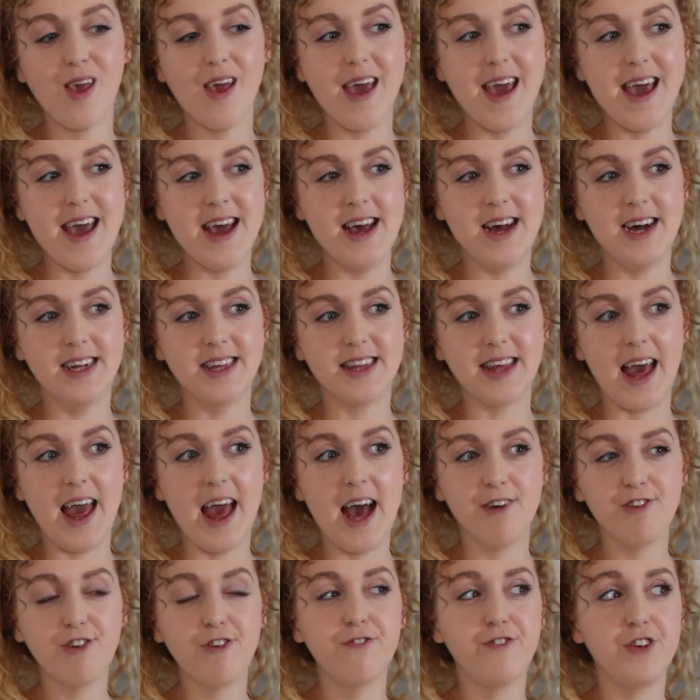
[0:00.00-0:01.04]
and I
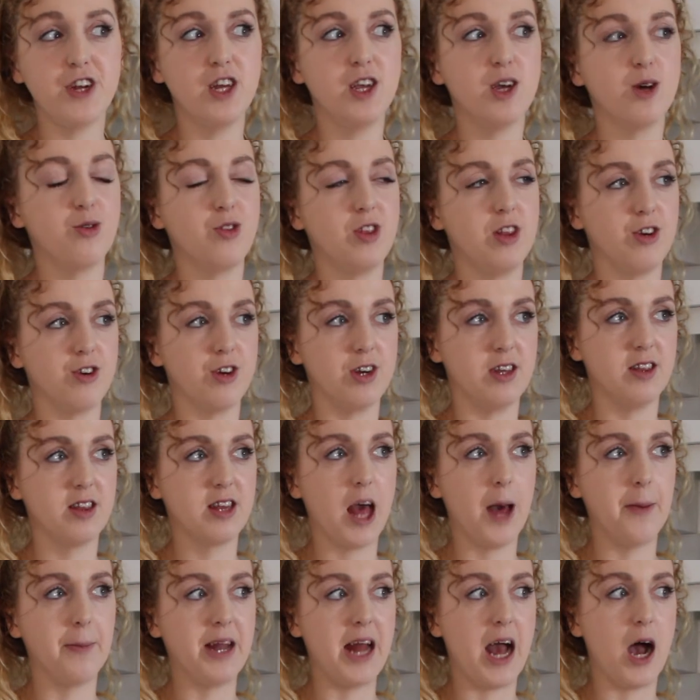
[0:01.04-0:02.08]
have a video series
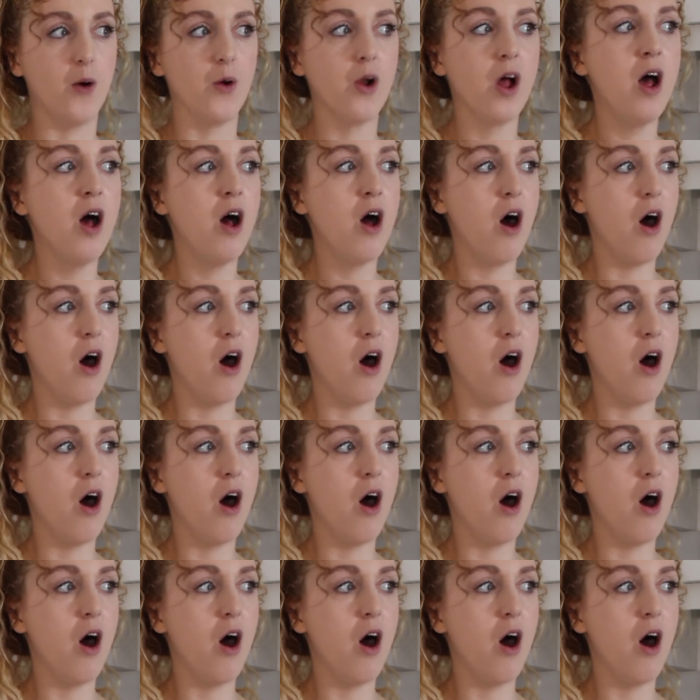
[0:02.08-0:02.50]
coming out